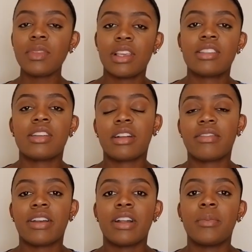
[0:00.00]
it started
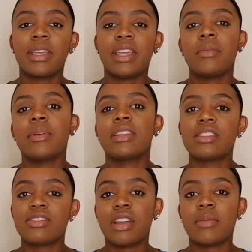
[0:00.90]
flaring up again. But
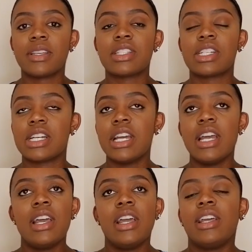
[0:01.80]
this trimester,
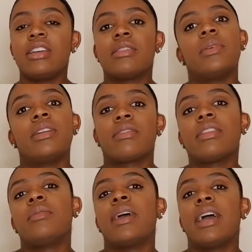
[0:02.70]
it's been
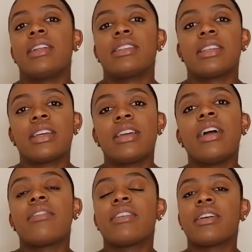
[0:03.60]
really bad. It's like
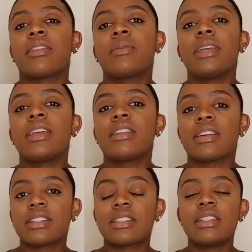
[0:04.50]
every other week
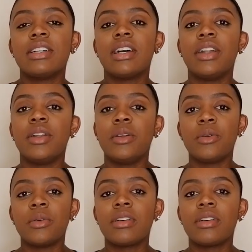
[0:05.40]
there's a new